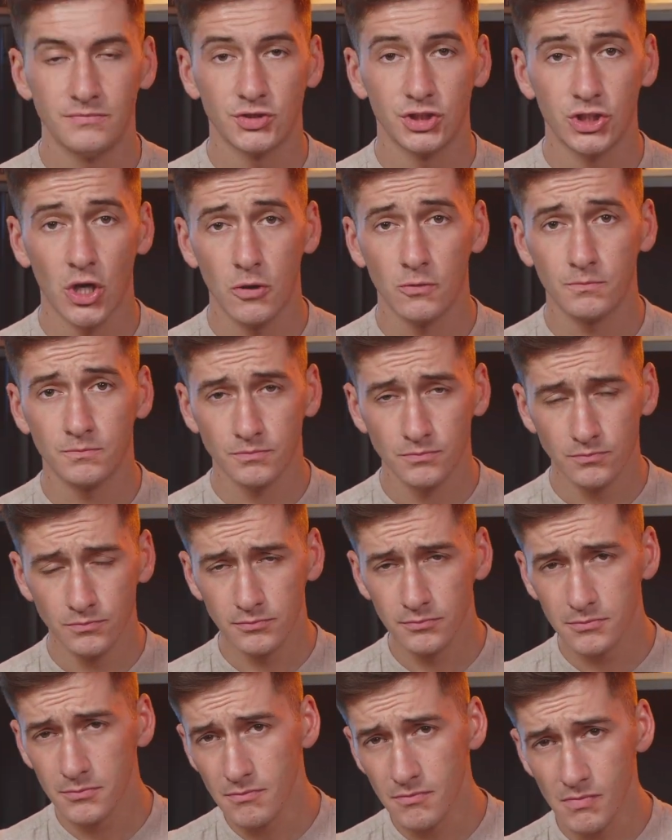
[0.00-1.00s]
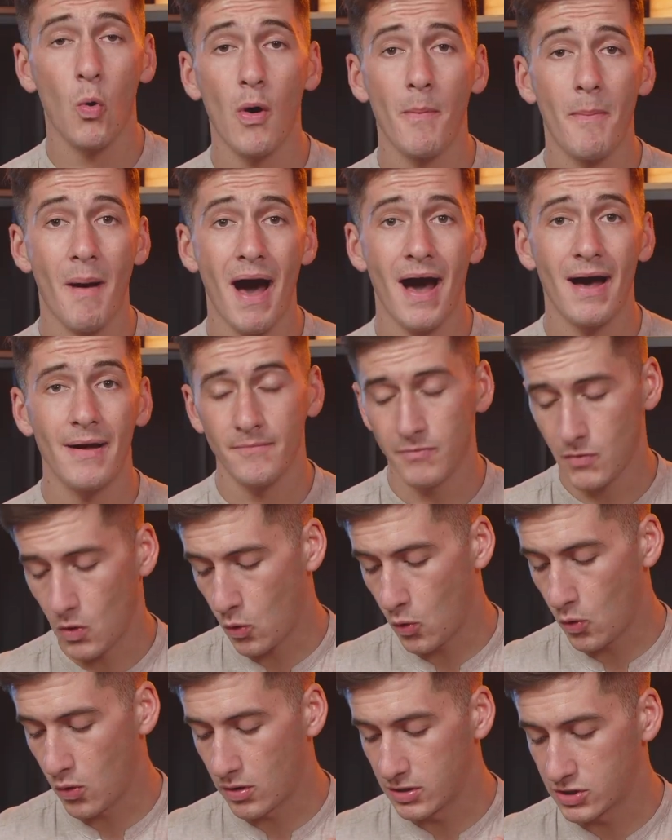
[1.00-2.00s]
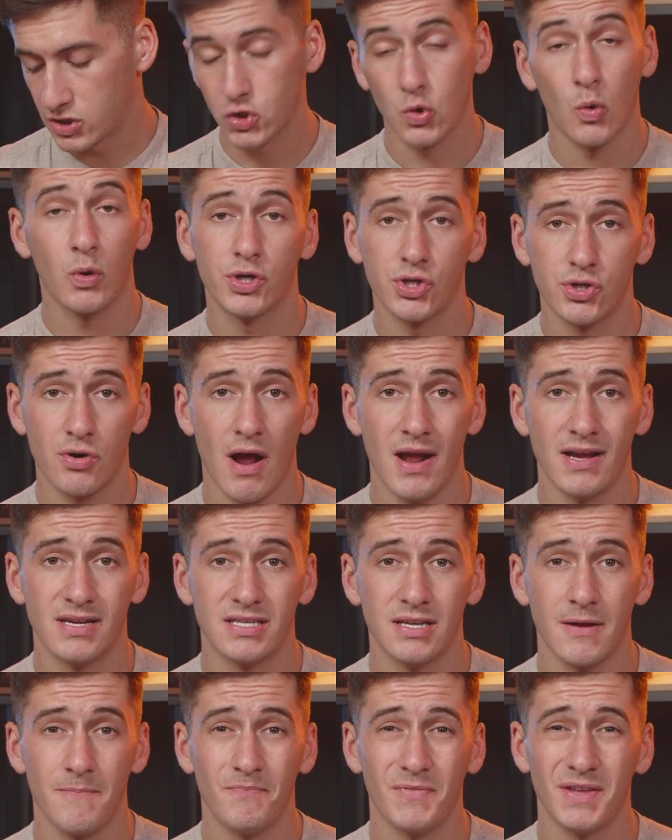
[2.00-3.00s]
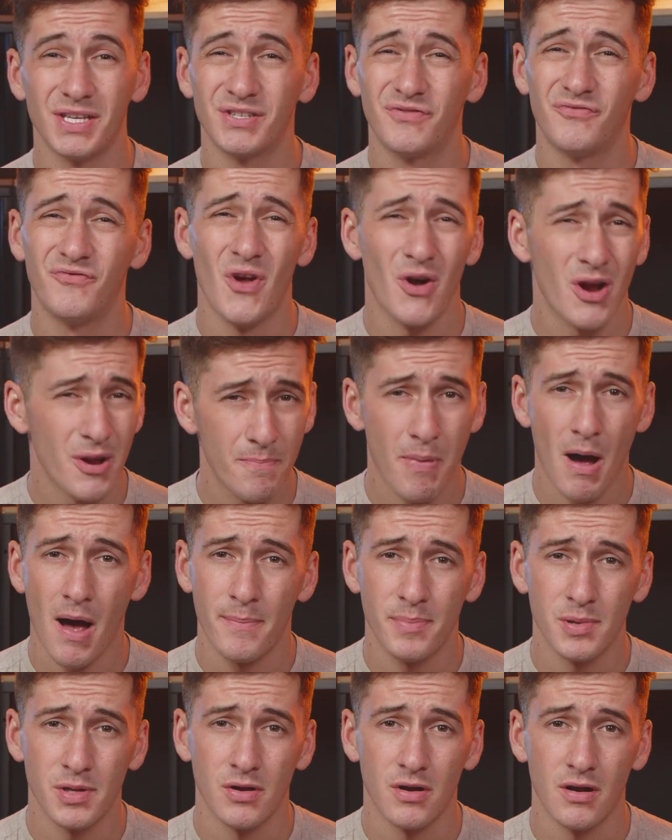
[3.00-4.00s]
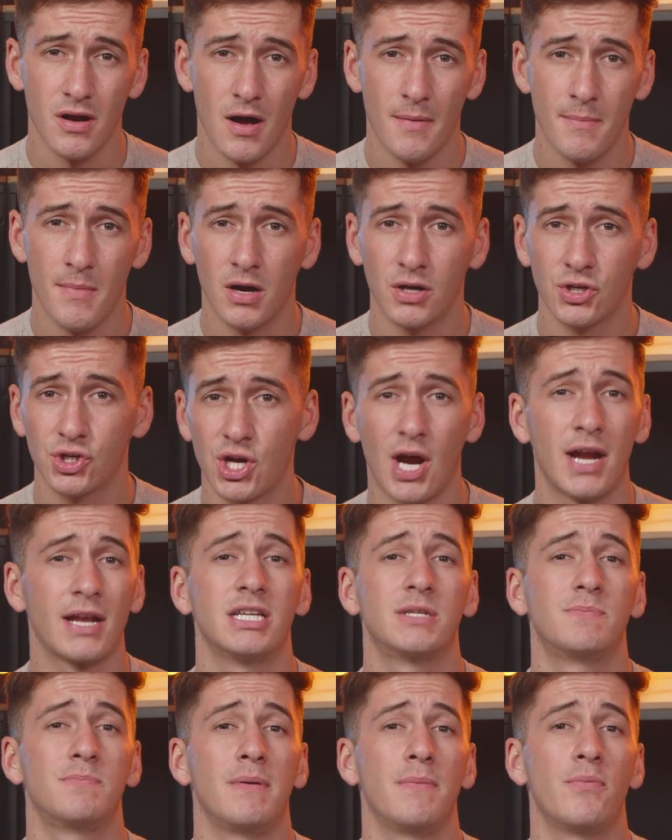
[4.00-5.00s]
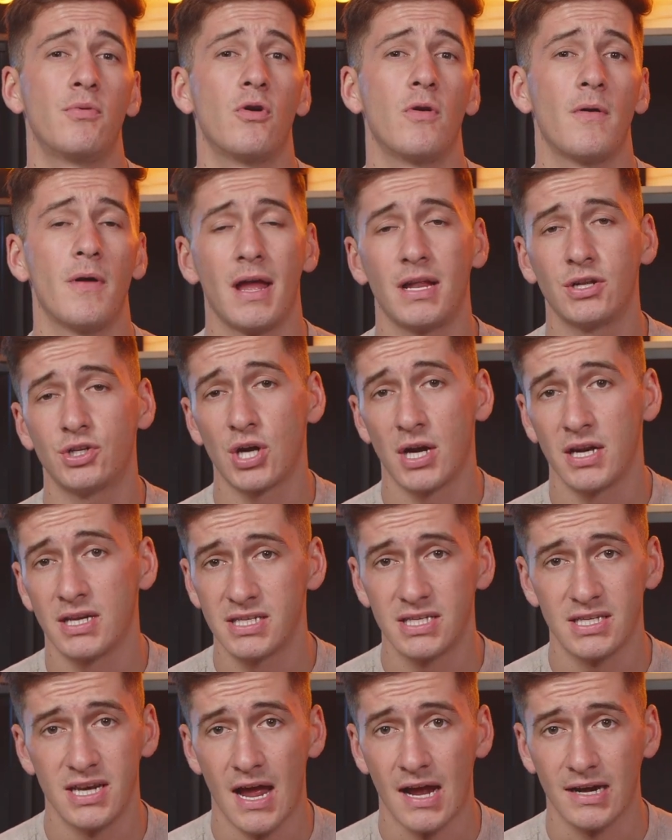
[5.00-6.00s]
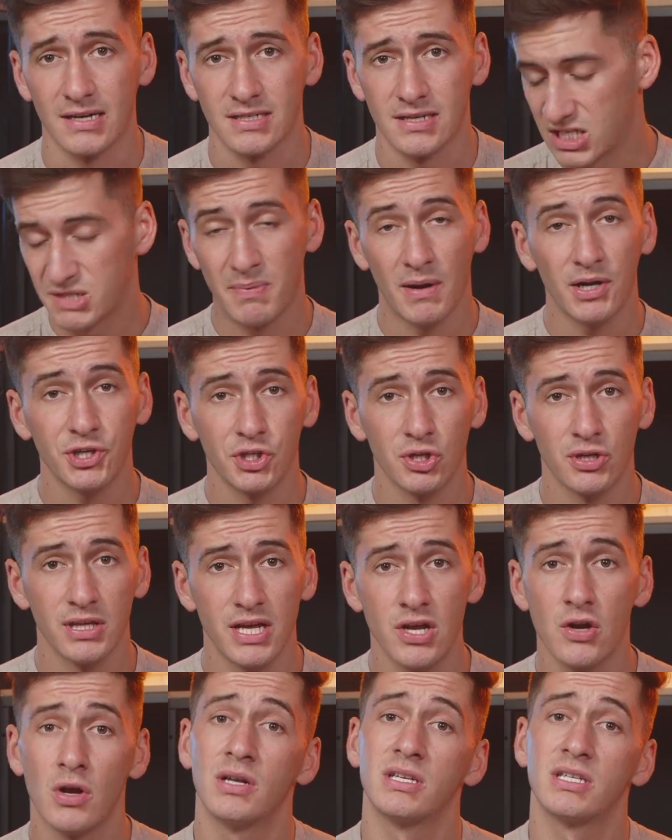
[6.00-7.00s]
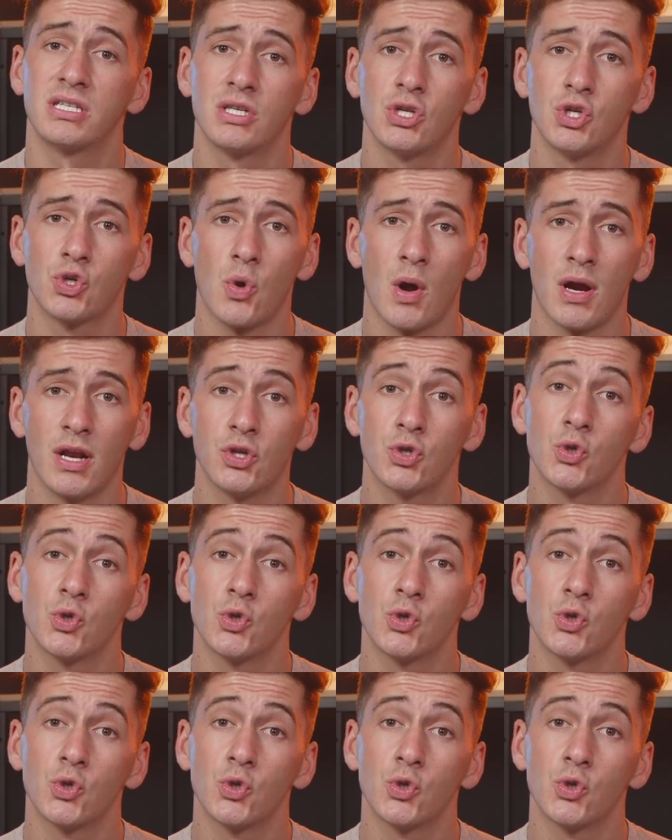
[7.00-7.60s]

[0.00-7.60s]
So guoba, or scorched rice, is very popular among Chinese people and Chinese snacks, especially here in Sichuan and